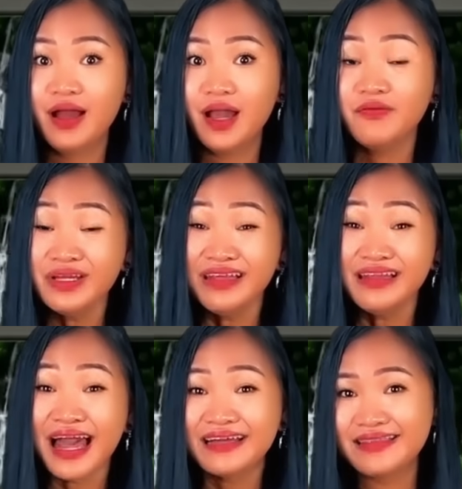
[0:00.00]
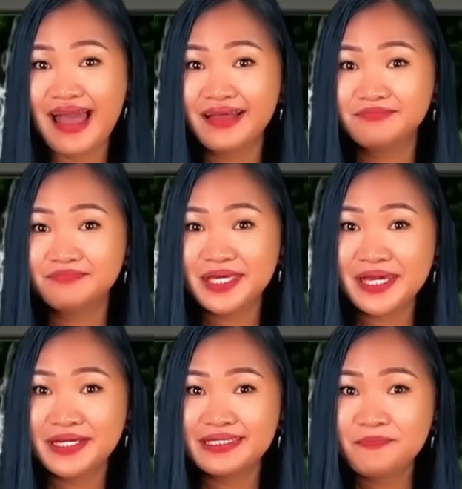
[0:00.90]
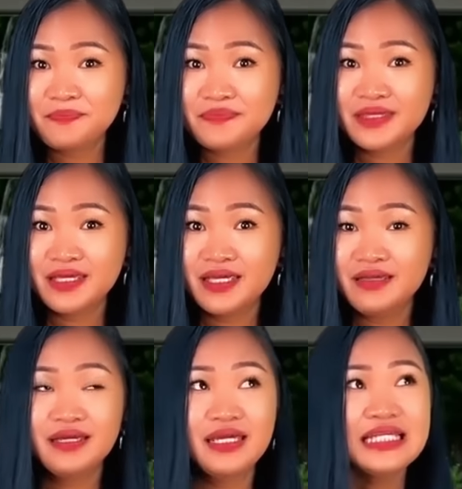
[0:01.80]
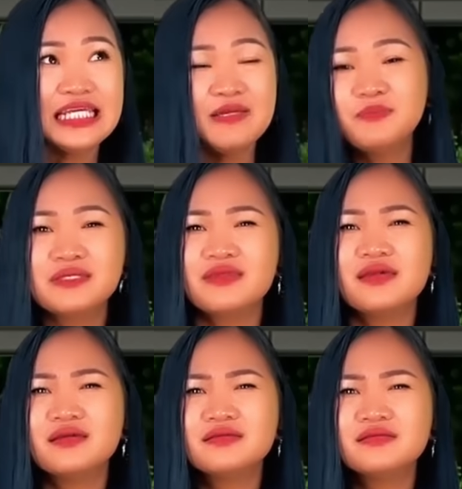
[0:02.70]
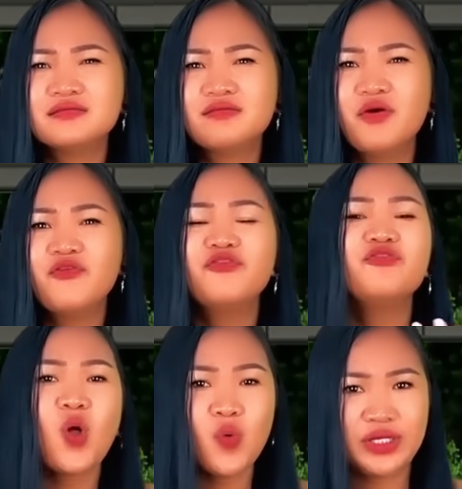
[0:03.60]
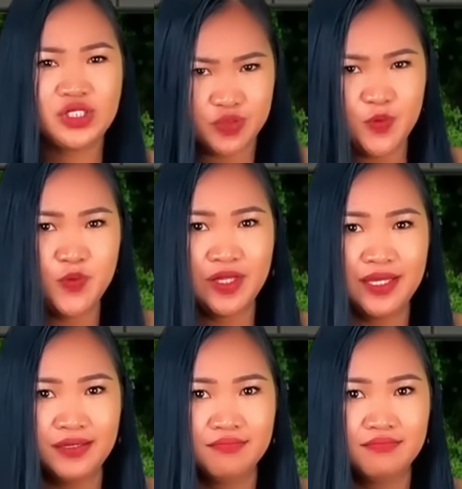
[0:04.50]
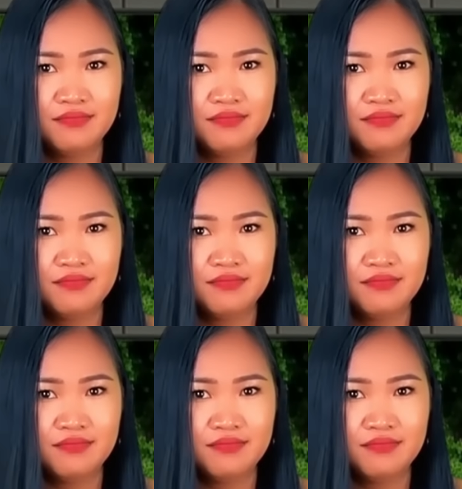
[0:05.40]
I really like that because it keeps things flowing smoothly.